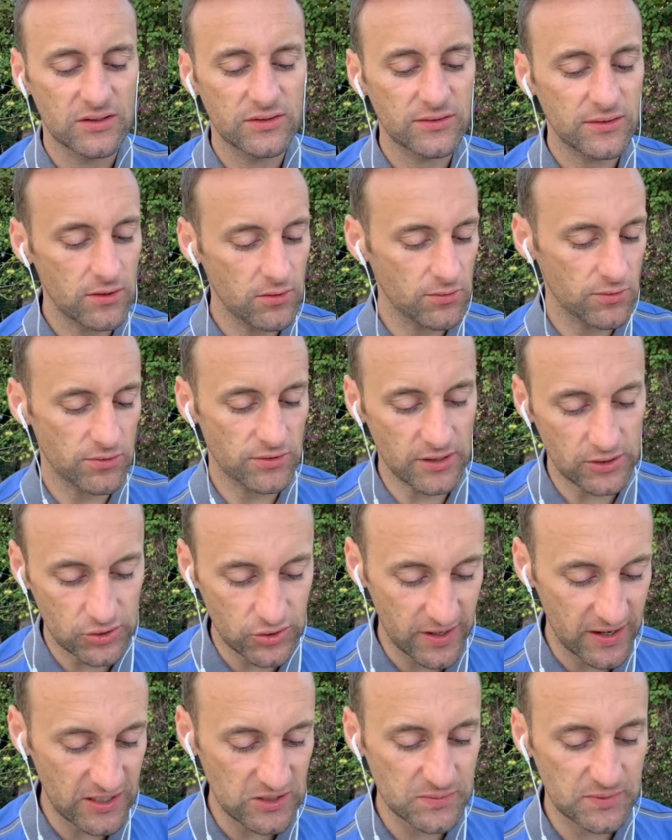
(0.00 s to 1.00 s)
doing other
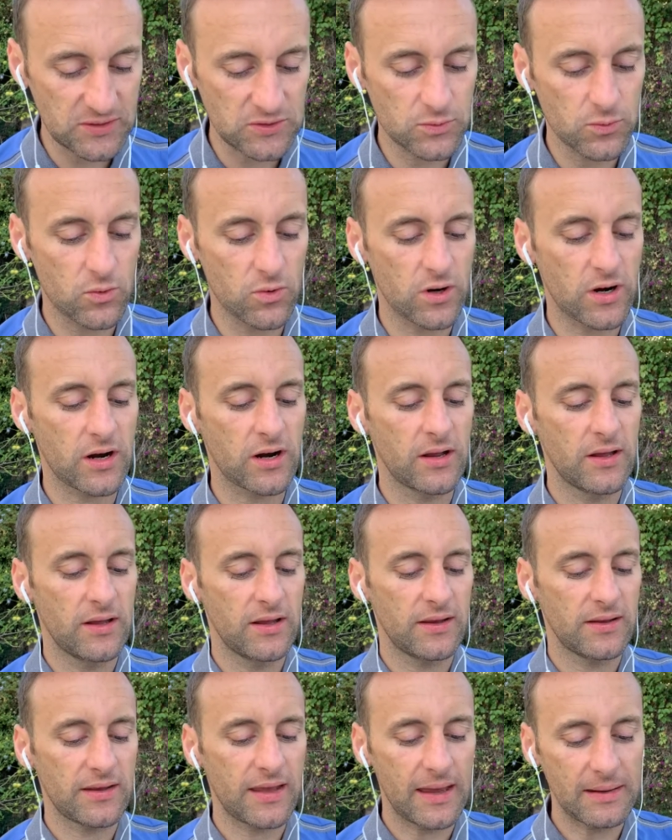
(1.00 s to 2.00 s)
tradesmen's work,
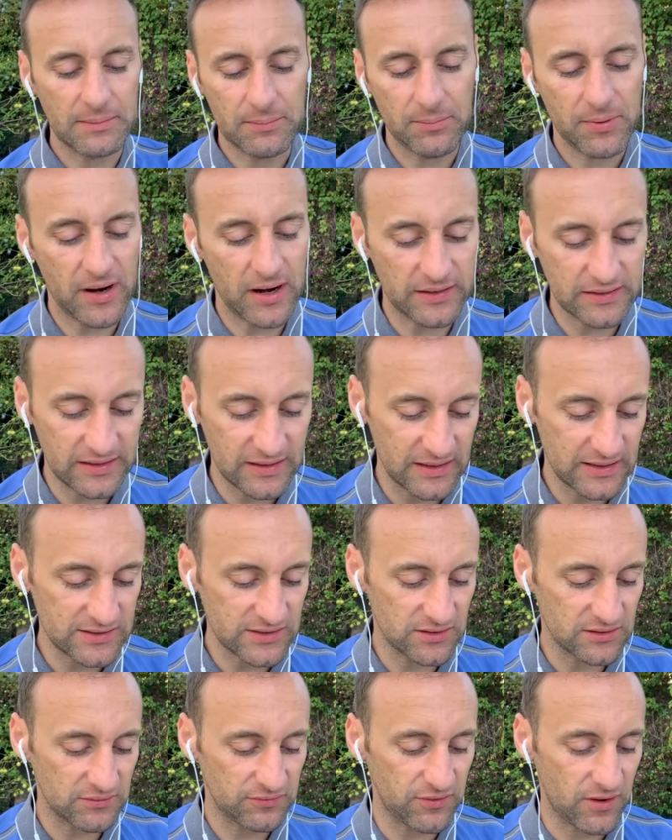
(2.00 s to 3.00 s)
getting better deals
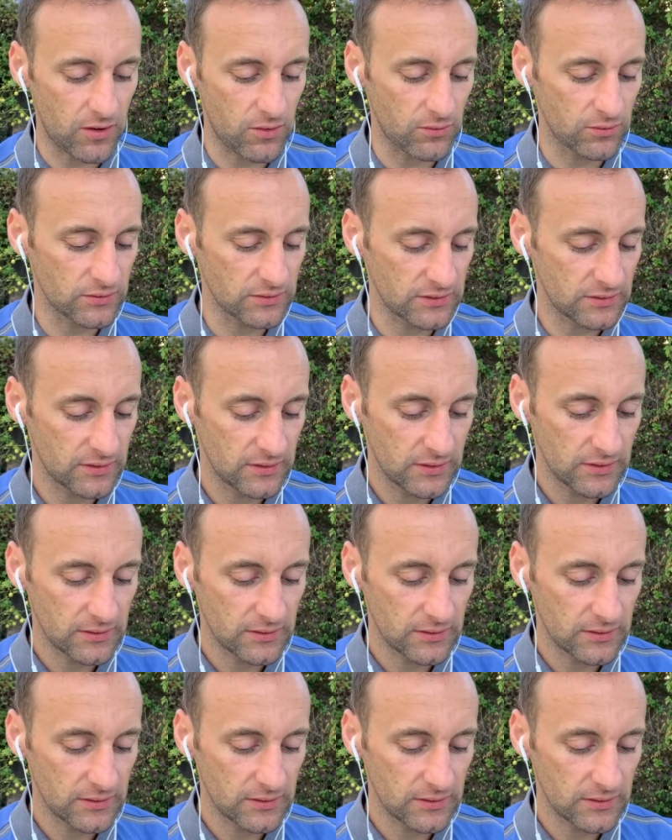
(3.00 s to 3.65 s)
on the phone,